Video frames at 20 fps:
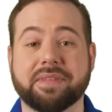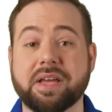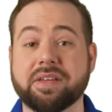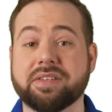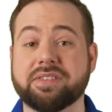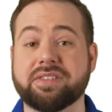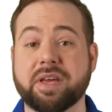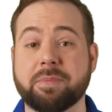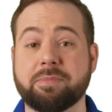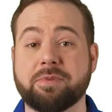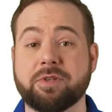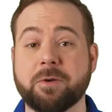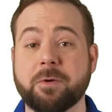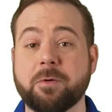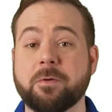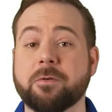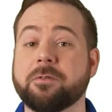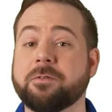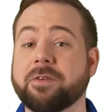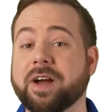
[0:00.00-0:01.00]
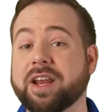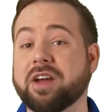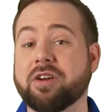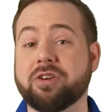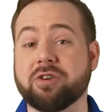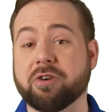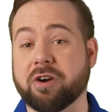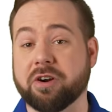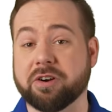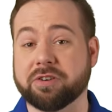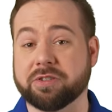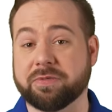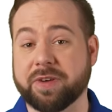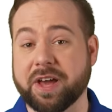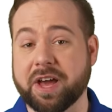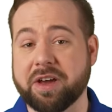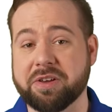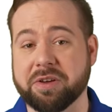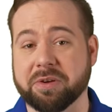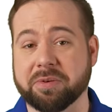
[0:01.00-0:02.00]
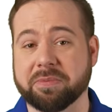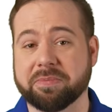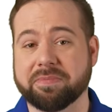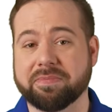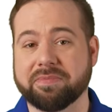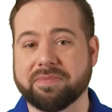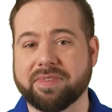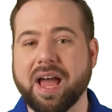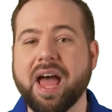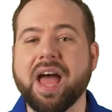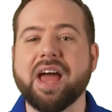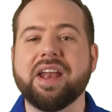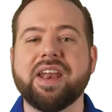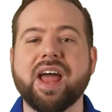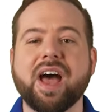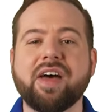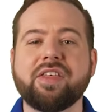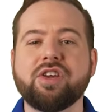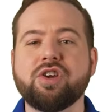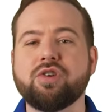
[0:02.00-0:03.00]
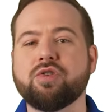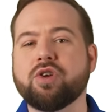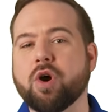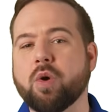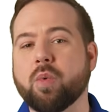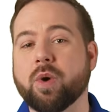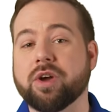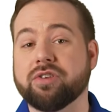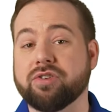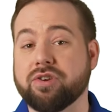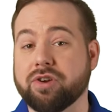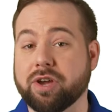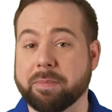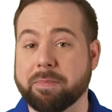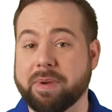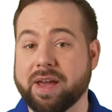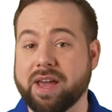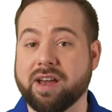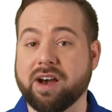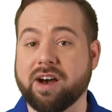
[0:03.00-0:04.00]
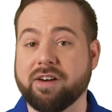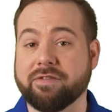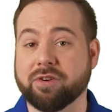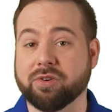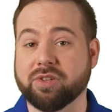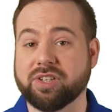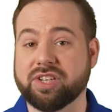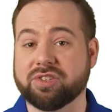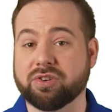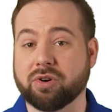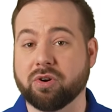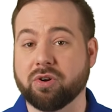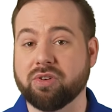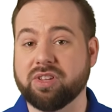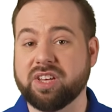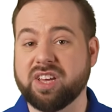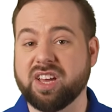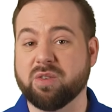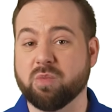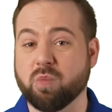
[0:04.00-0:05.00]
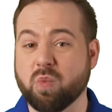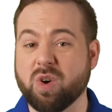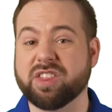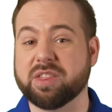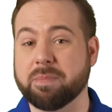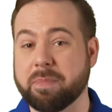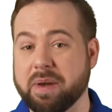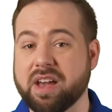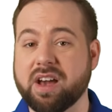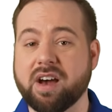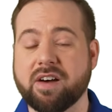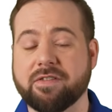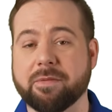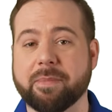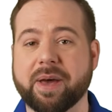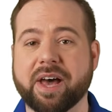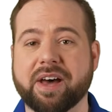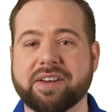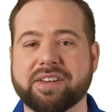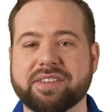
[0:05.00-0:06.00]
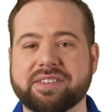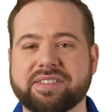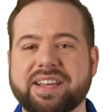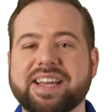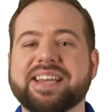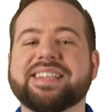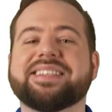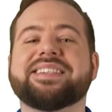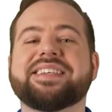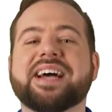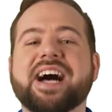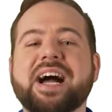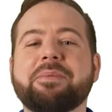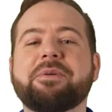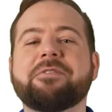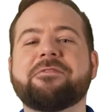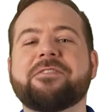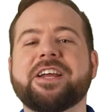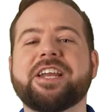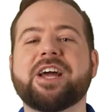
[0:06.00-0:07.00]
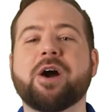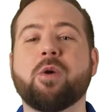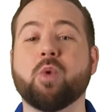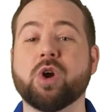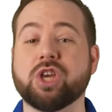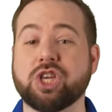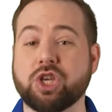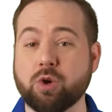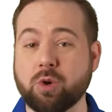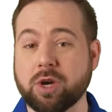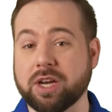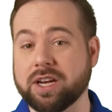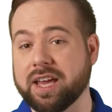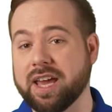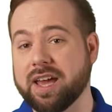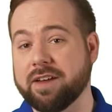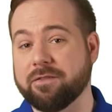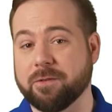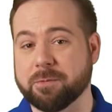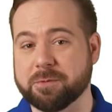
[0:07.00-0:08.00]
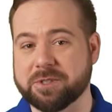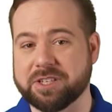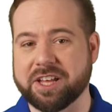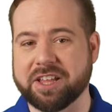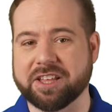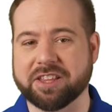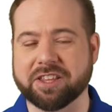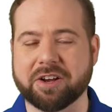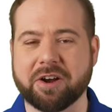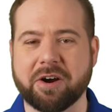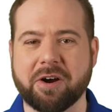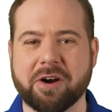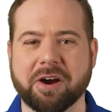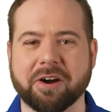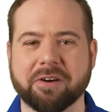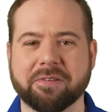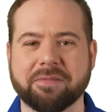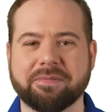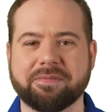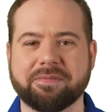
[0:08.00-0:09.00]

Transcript: Step 2. Find out your car's value. Now that you know whether you can pay off your lease early and what the payoff amount is, it's time to find out what you could get from selling the car.